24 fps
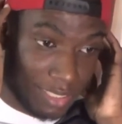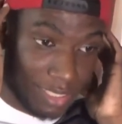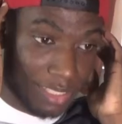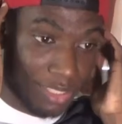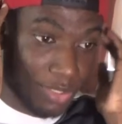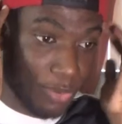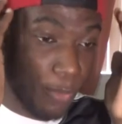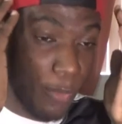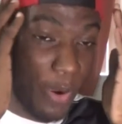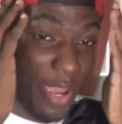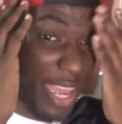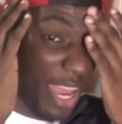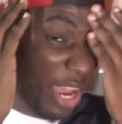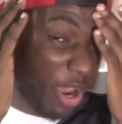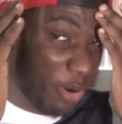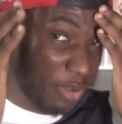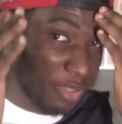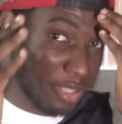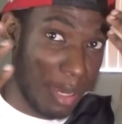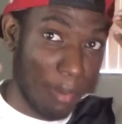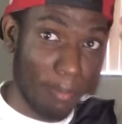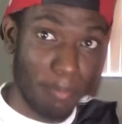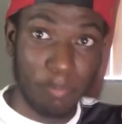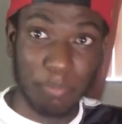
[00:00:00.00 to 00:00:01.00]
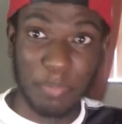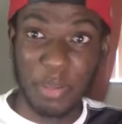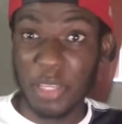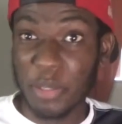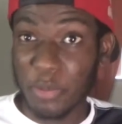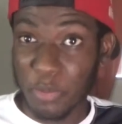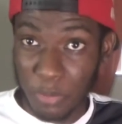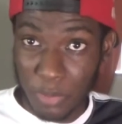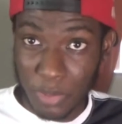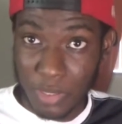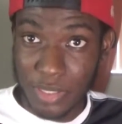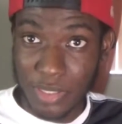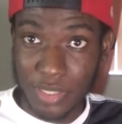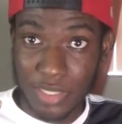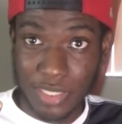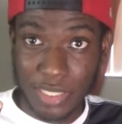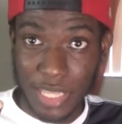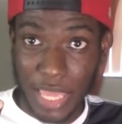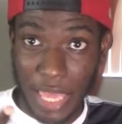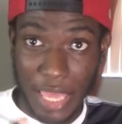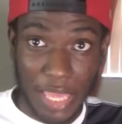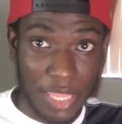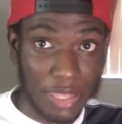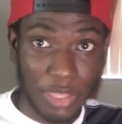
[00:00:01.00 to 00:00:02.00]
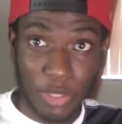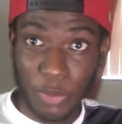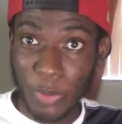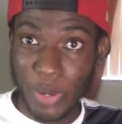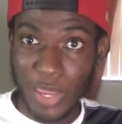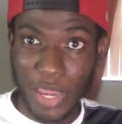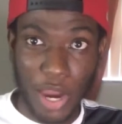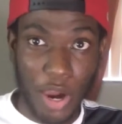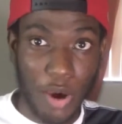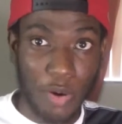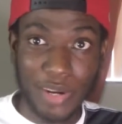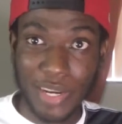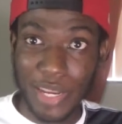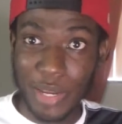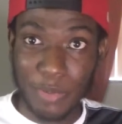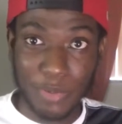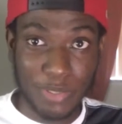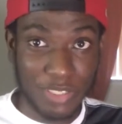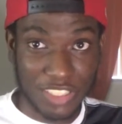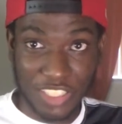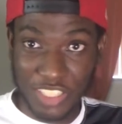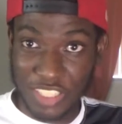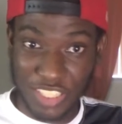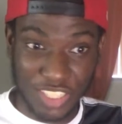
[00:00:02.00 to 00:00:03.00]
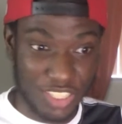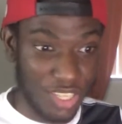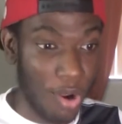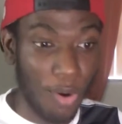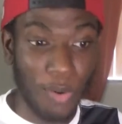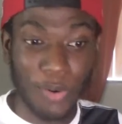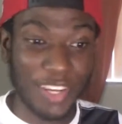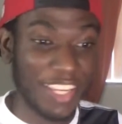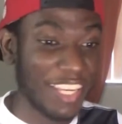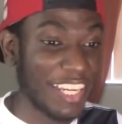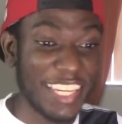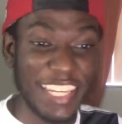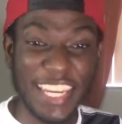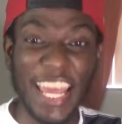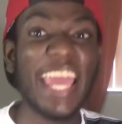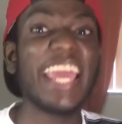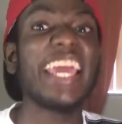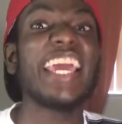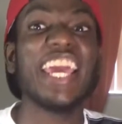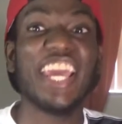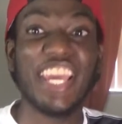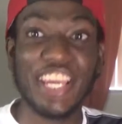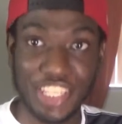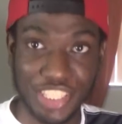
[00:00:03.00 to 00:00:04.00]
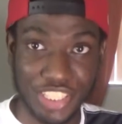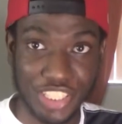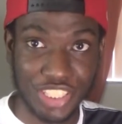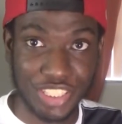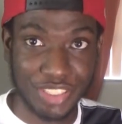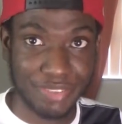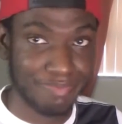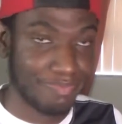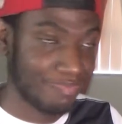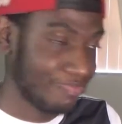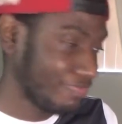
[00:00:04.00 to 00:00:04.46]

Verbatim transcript: The way how that beat was and the way how they was just talking they ish.